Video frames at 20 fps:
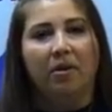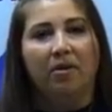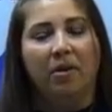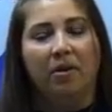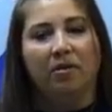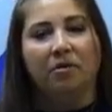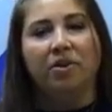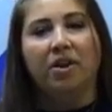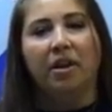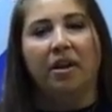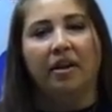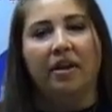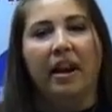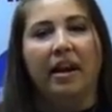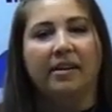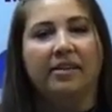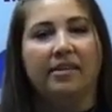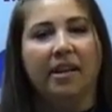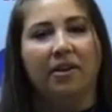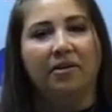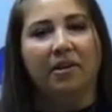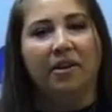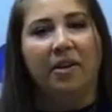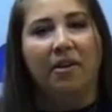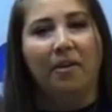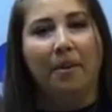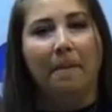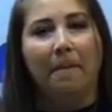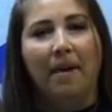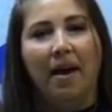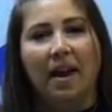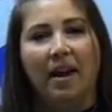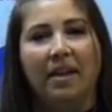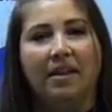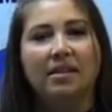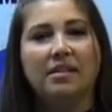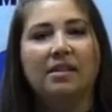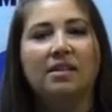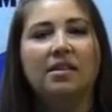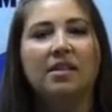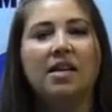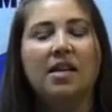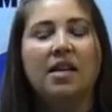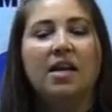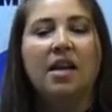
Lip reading: coach here at South Dakota Mines.